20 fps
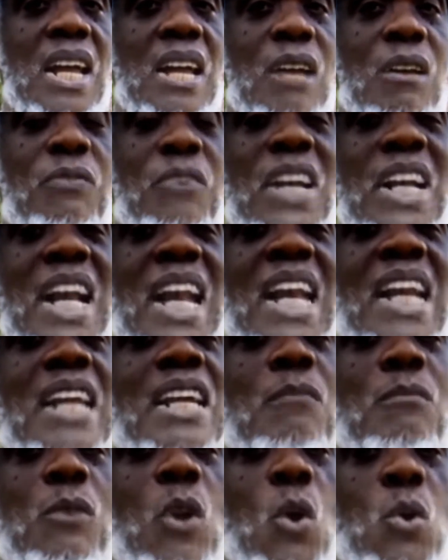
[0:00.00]
We
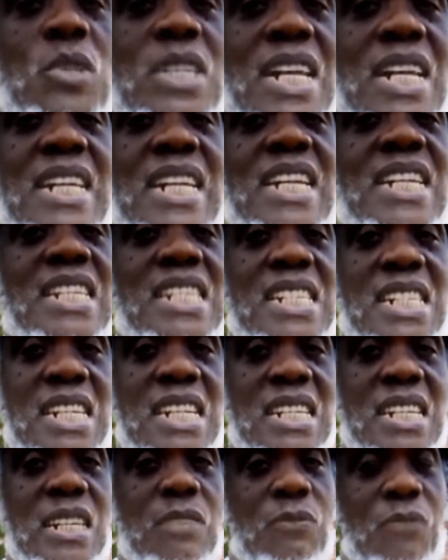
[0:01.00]
claim now that these
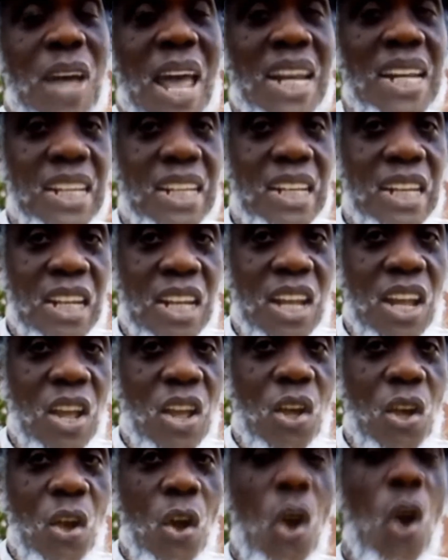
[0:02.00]
things is valid.
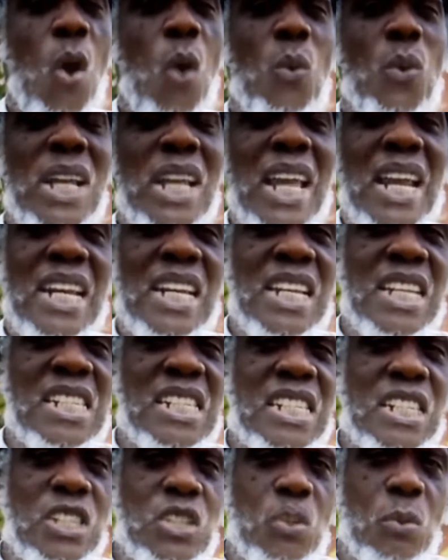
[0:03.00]
How we get these
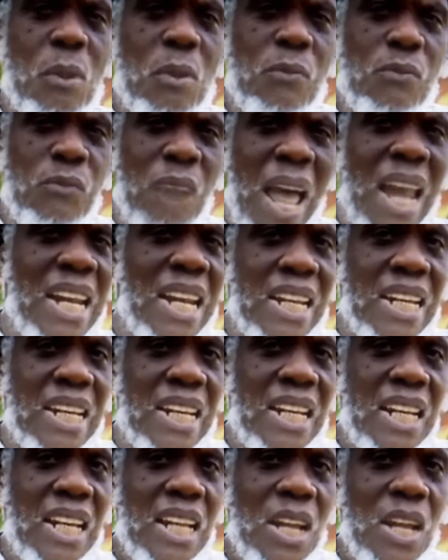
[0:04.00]
things to be valid
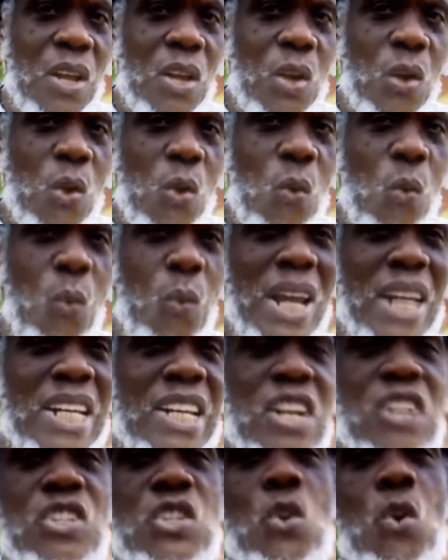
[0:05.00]
when
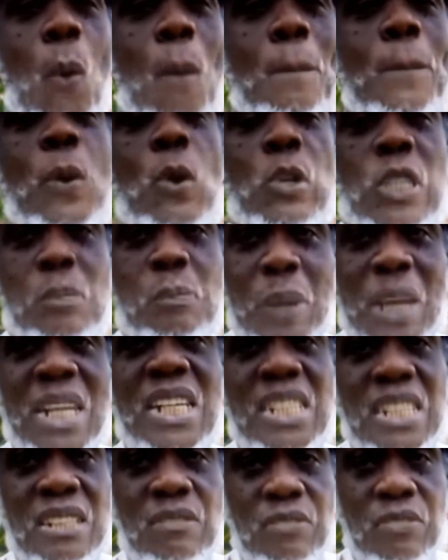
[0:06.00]
there's no
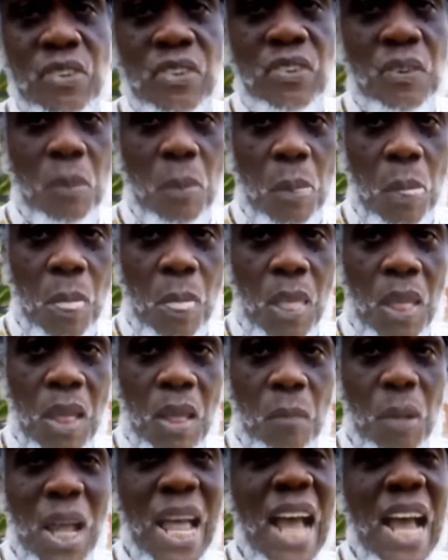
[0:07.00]
perspective?
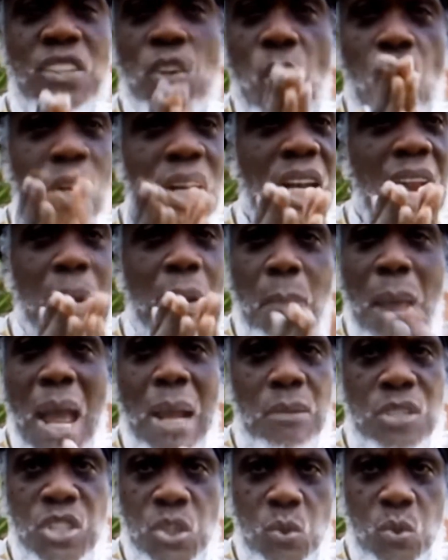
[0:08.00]
Because it's only in the
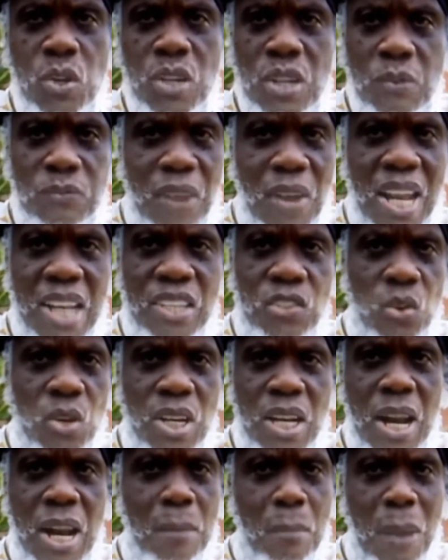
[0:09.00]
Bible story you find, it's only
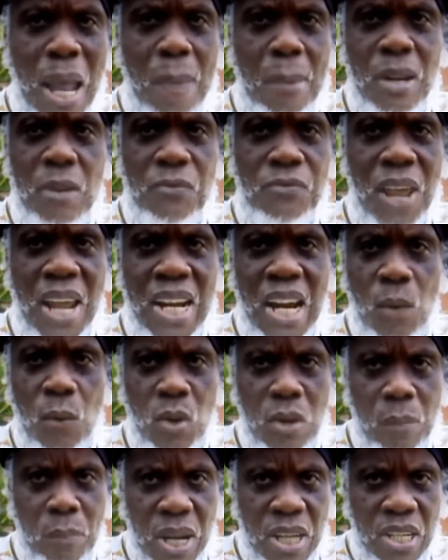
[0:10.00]
in the Bible you find a
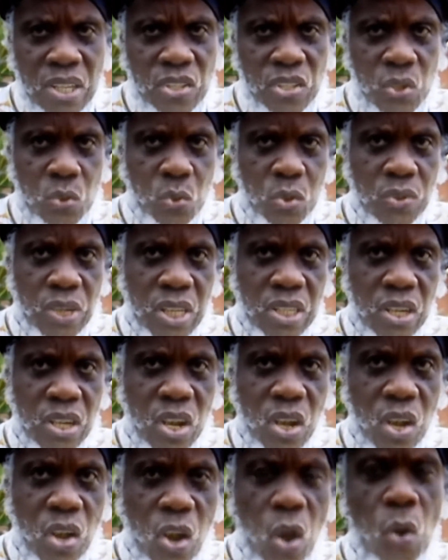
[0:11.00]
way for these stories.
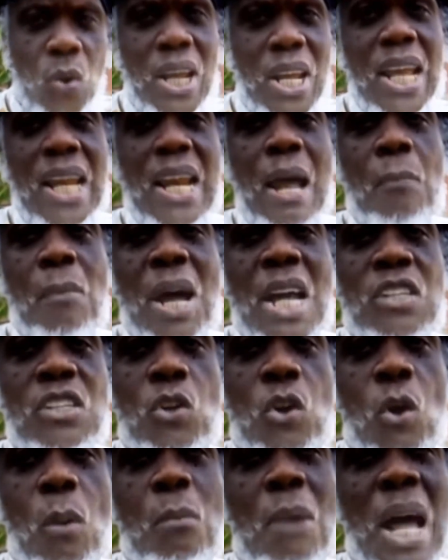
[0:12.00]
How the hell a man
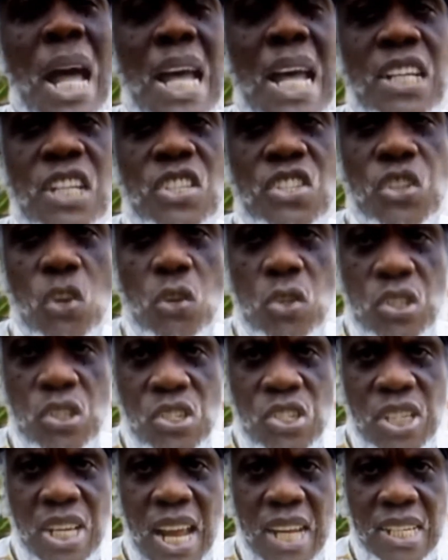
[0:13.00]
command the sun
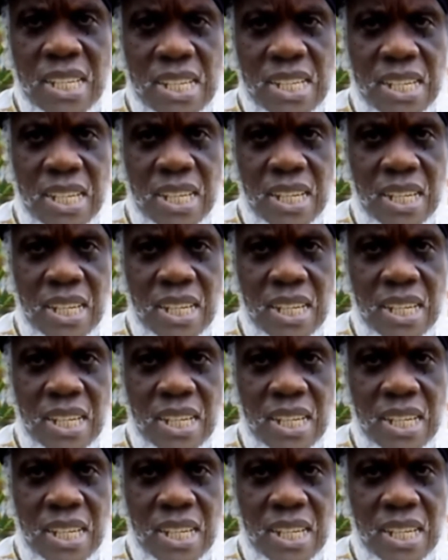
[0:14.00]
to stand still?